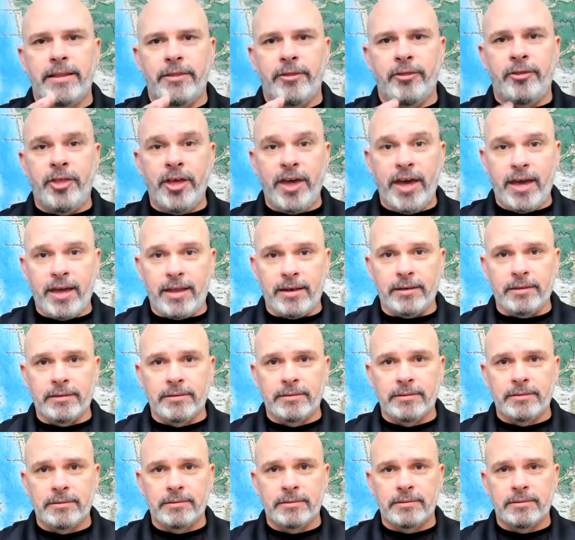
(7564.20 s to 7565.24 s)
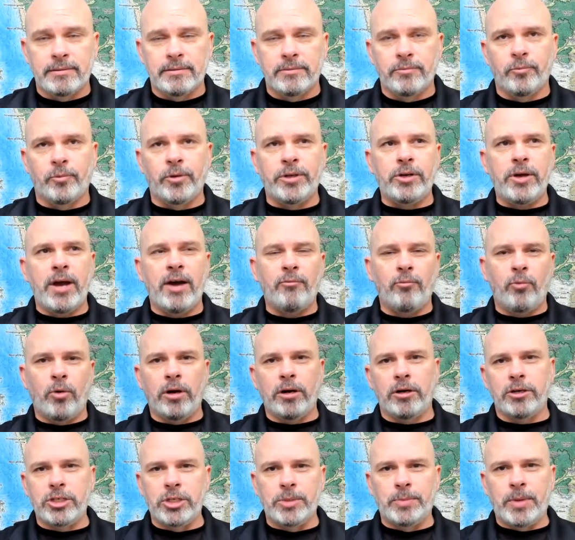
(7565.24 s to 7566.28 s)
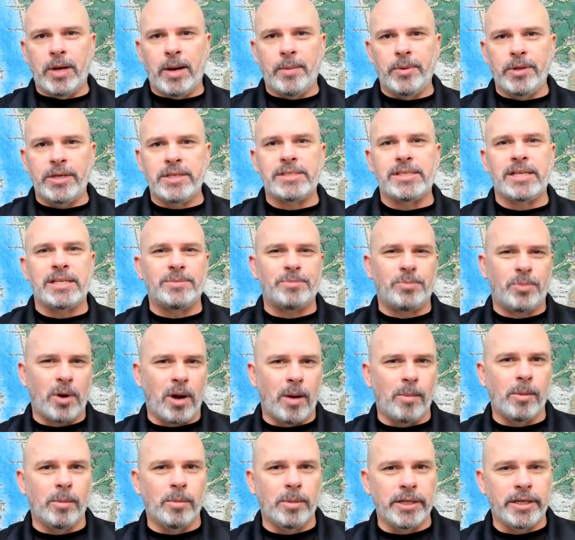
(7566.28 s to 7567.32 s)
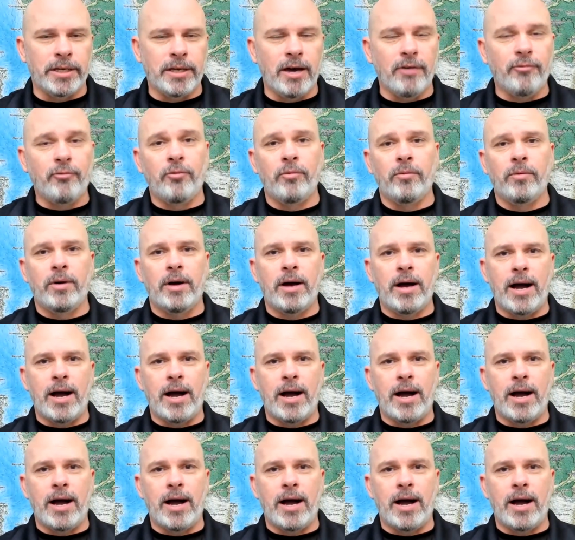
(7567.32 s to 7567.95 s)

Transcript: Then, when you have one or two properties, that's probably enough.